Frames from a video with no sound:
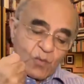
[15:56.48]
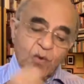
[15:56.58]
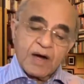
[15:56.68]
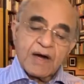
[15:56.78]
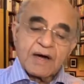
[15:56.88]

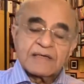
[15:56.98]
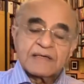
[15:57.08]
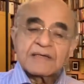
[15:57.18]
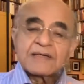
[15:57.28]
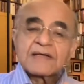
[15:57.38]
were
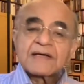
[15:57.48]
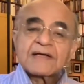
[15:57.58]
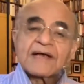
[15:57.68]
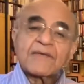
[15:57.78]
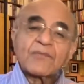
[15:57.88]

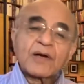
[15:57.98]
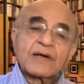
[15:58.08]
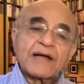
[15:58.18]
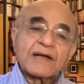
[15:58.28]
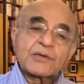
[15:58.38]

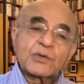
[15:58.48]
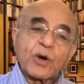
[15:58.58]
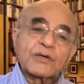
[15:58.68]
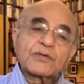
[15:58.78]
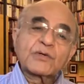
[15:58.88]
were
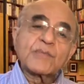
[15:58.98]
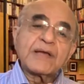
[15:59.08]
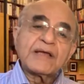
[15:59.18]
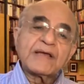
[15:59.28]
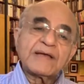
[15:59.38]
taught to
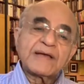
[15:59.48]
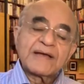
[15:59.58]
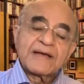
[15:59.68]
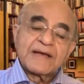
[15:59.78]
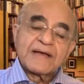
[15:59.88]
me
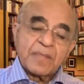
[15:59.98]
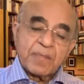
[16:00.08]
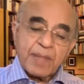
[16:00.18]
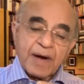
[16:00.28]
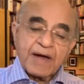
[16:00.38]

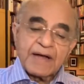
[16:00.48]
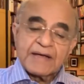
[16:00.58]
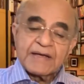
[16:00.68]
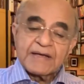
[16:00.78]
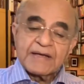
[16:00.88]

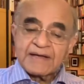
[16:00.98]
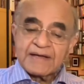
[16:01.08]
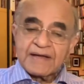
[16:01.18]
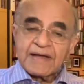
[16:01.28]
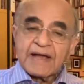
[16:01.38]
by
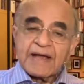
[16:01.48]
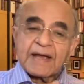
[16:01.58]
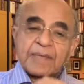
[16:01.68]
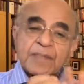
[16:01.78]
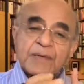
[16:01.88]

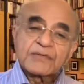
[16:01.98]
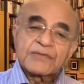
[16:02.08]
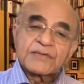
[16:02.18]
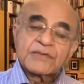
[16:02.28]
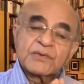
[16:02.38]
a
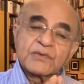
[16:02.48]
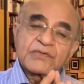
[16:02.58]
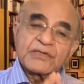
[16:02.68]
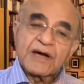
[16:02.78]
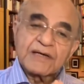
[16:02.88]
person who
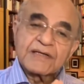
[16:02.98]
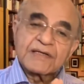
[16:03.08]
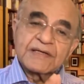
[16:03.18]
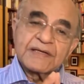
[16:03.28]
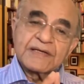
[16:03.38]

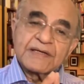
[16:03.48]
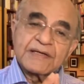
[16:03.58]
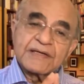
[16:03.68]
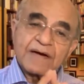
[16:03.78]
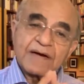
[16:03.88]
started in
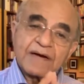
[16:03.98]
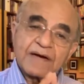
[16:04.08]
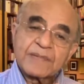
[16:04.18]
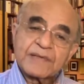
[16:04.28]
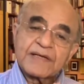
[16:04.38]
our
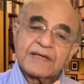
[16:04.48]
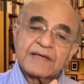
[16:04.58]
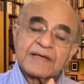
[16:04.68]
company